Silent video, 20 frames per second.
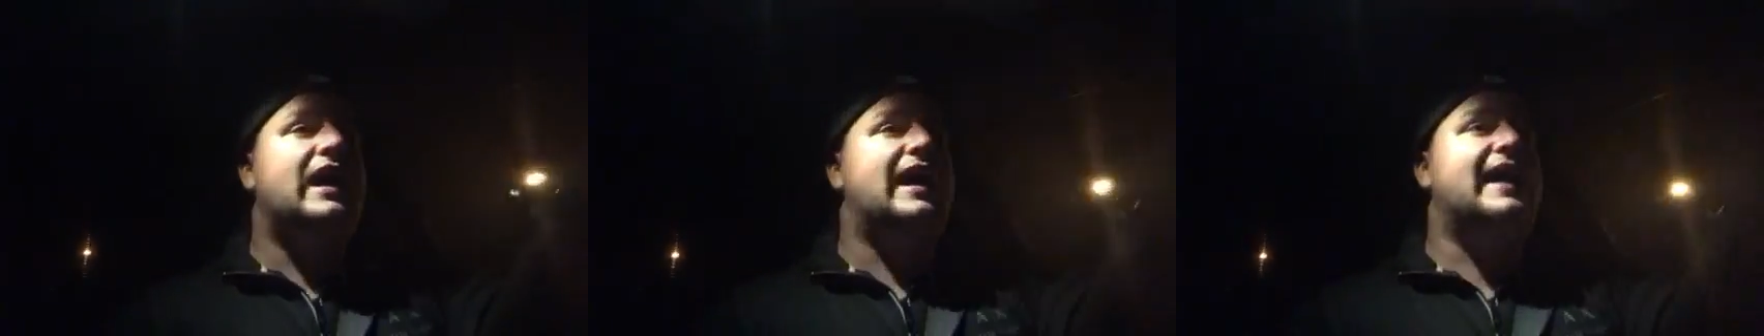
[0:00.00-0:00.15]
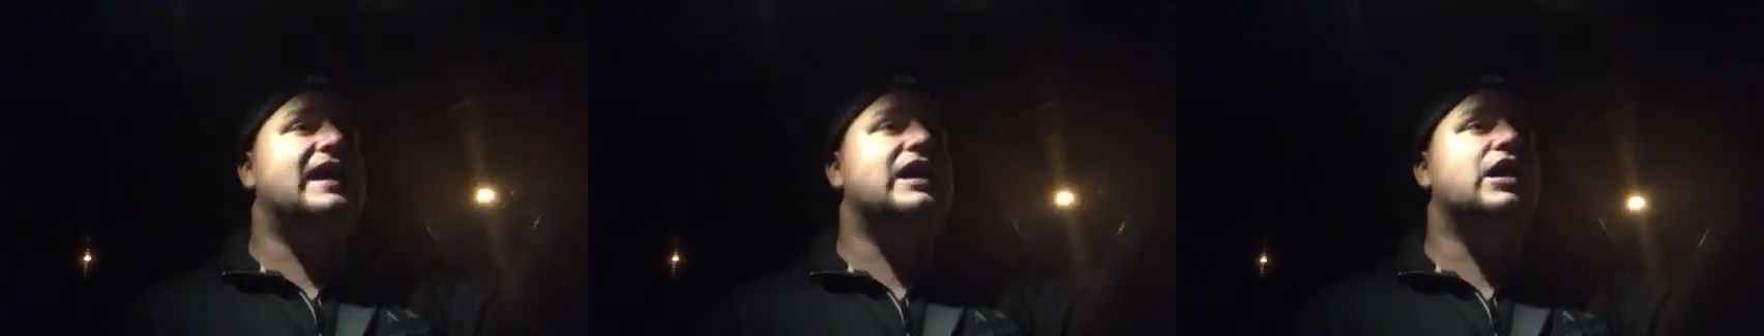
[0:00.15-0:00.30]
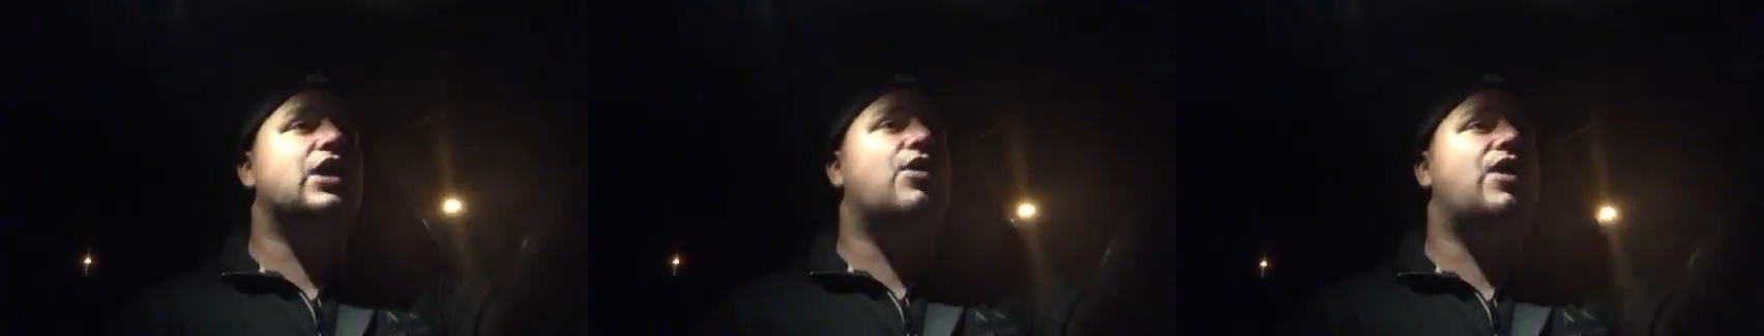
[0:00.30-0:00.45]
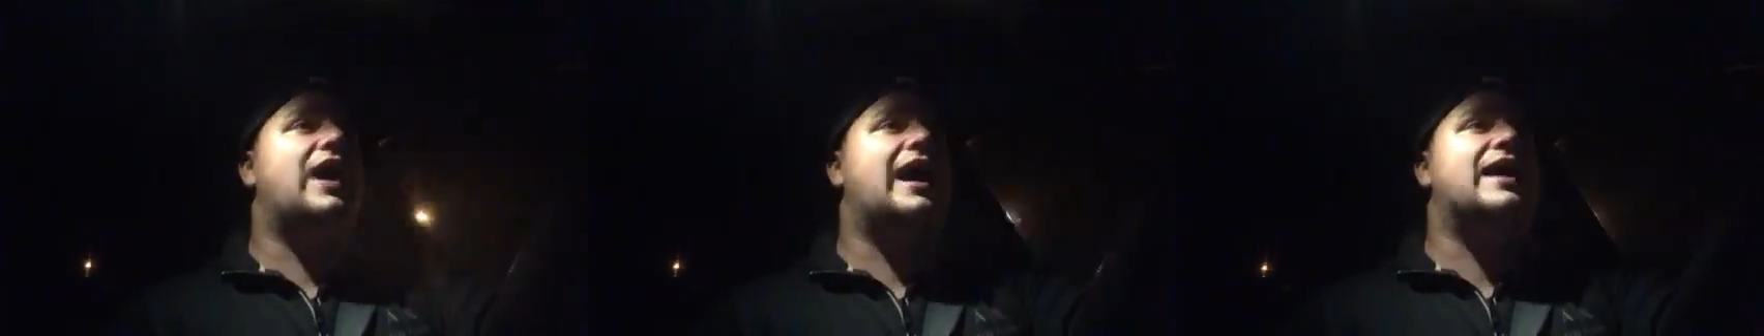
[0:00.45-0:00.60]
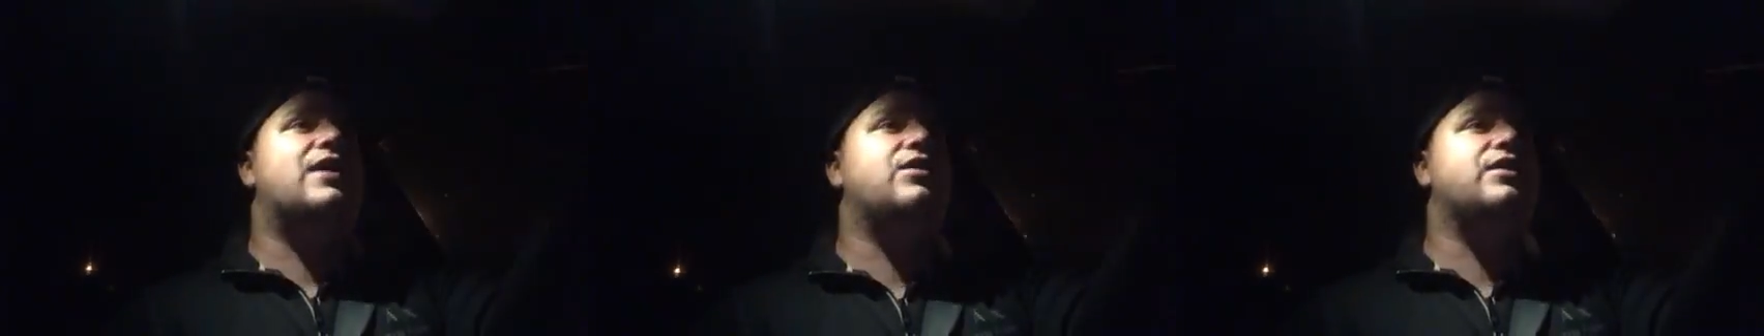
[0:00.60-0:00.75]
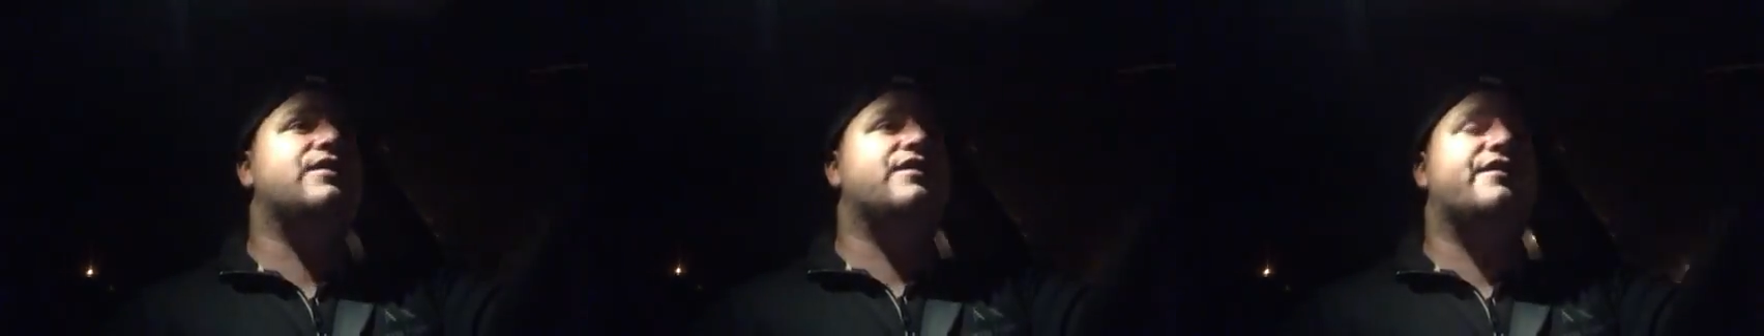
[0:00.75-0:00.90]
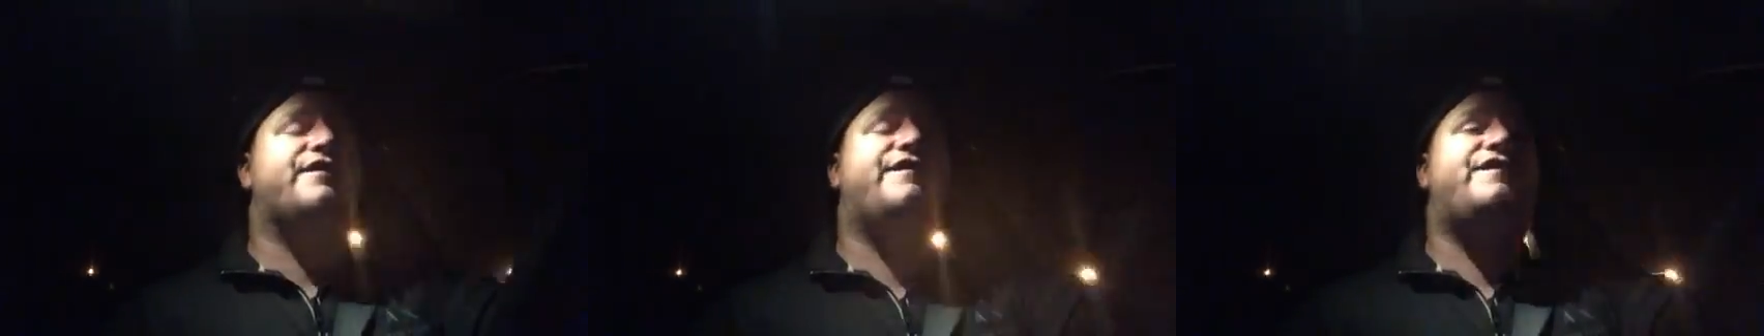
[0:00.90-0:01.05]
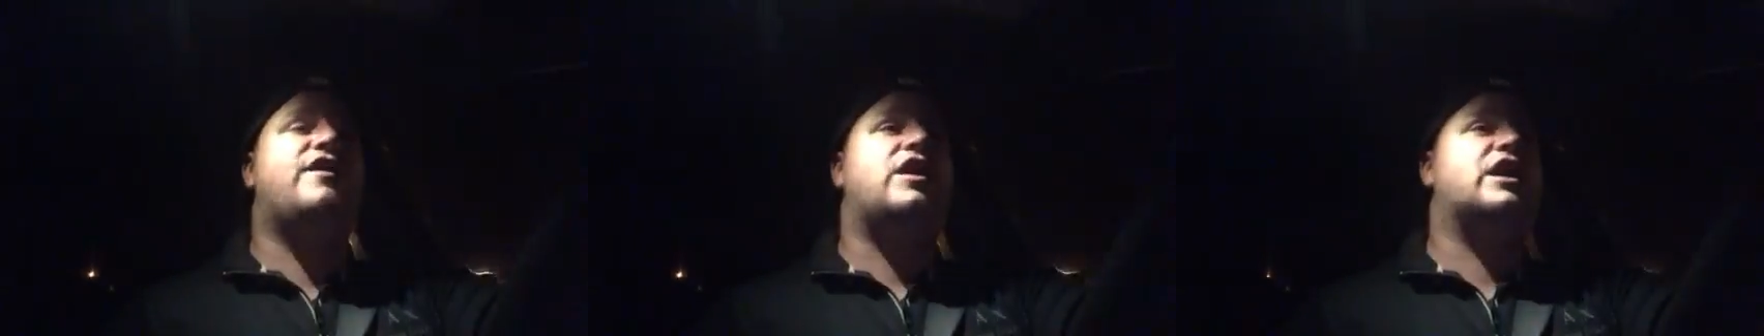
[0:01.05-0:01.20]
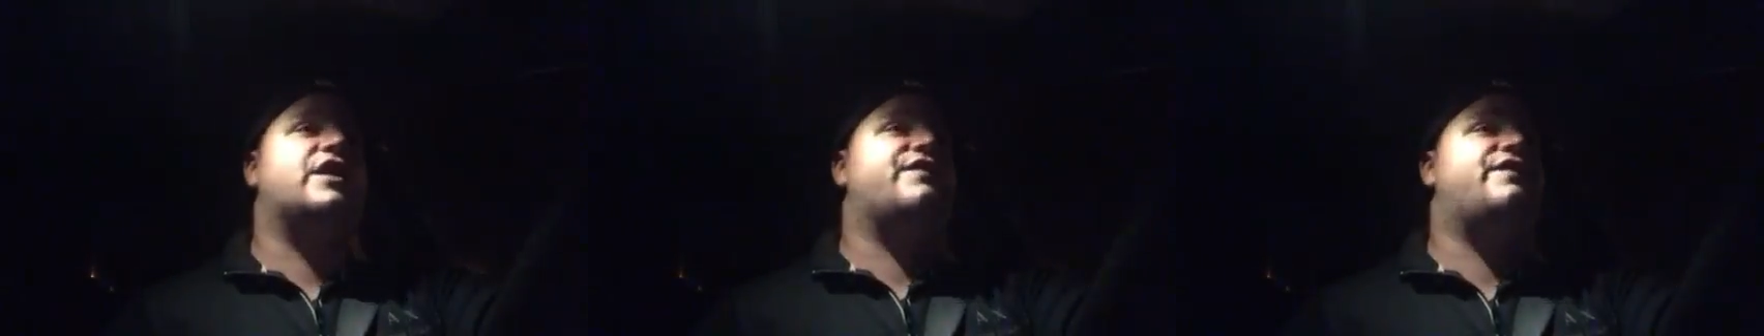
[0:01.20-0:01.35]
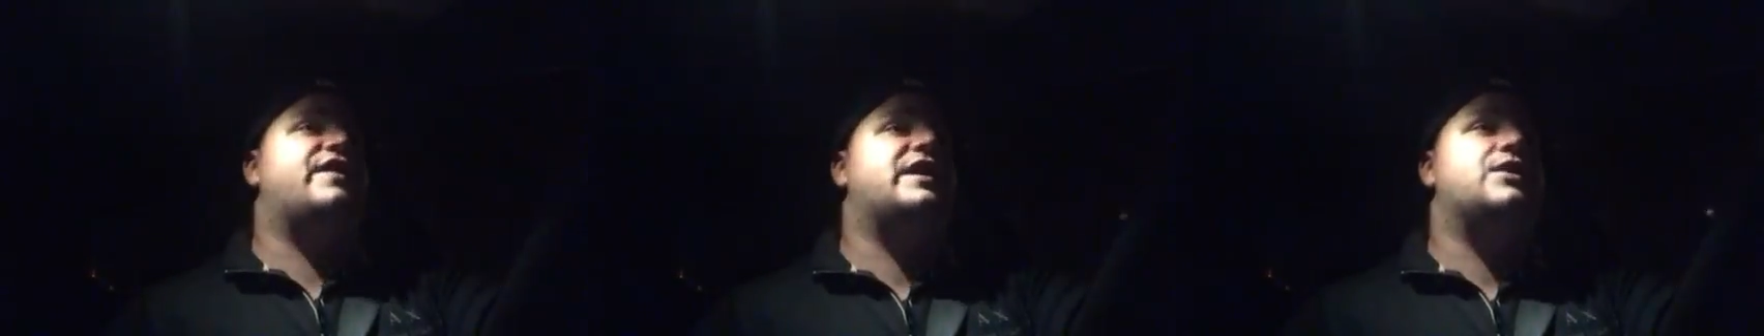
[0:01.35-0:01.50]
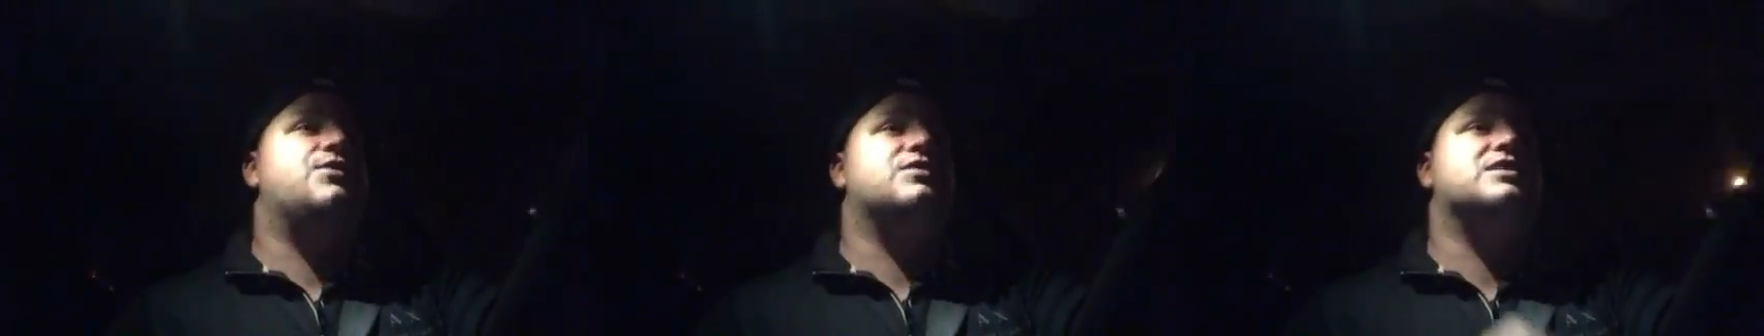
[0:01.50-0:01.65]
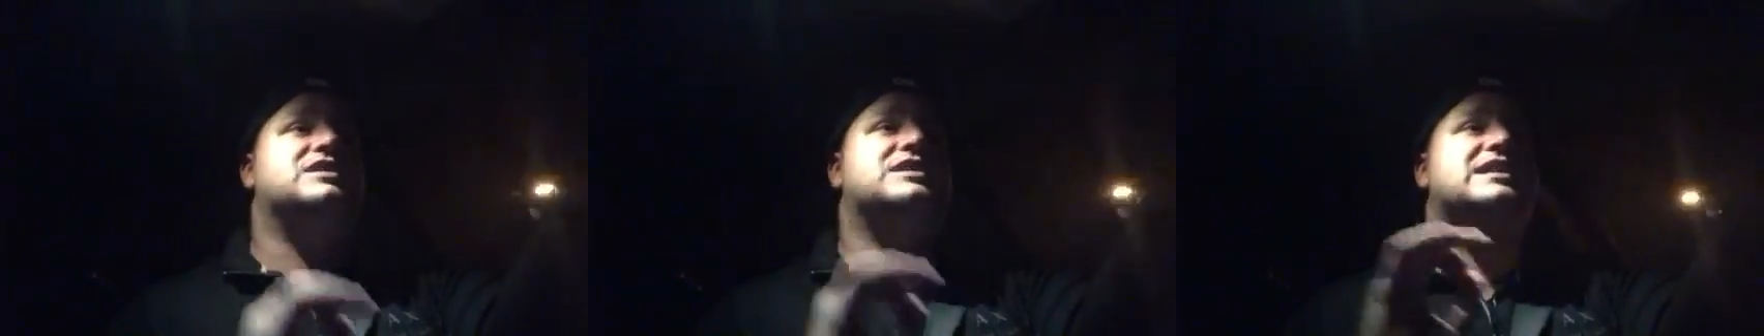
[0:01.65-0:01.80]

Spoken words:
And you know what? I don't give a fuck if anyone